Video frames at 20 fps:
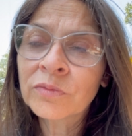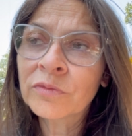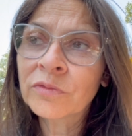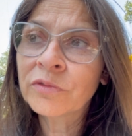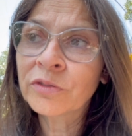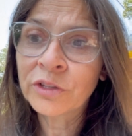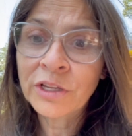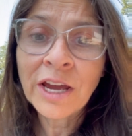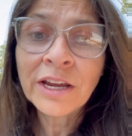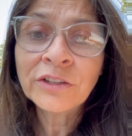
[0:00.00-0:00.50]

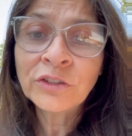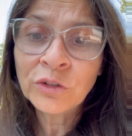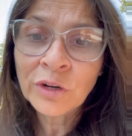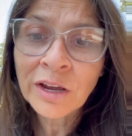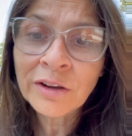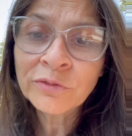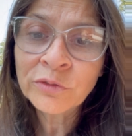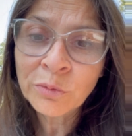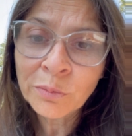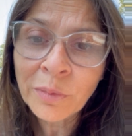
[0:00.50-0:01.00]
for that, you
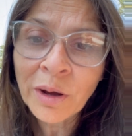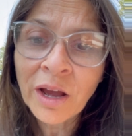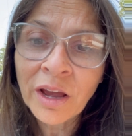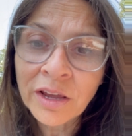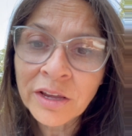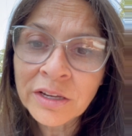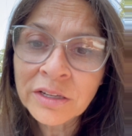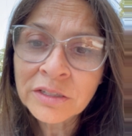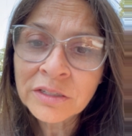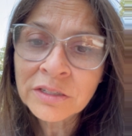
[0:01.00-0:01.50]
have to buy
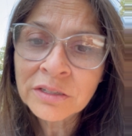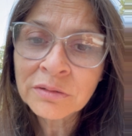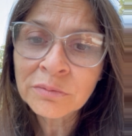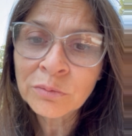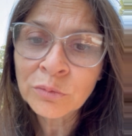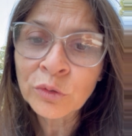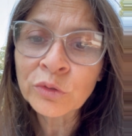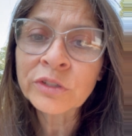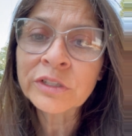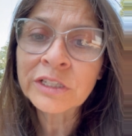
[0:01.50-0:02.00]
it.
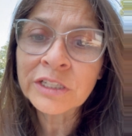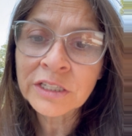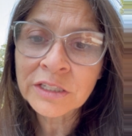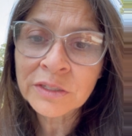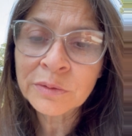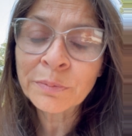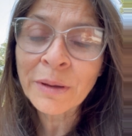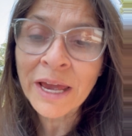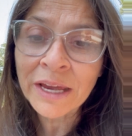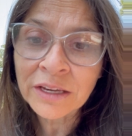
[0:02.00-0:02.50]
Mostly
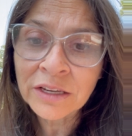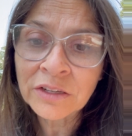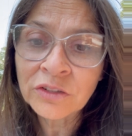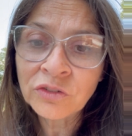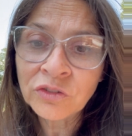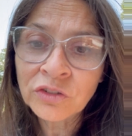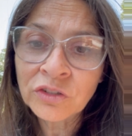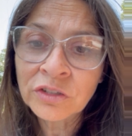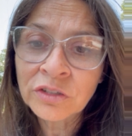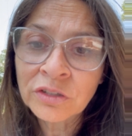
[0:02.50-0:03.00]
it's
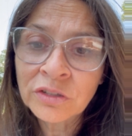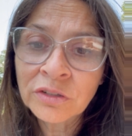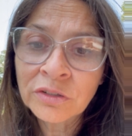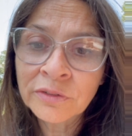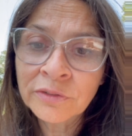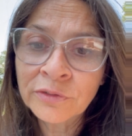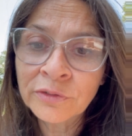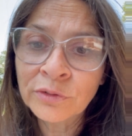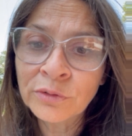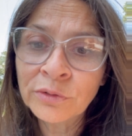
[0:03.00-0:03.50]
packaged
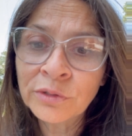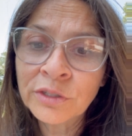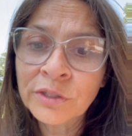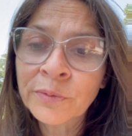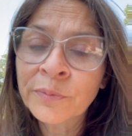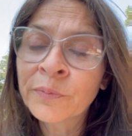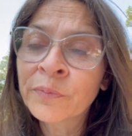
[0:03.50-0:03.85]
food,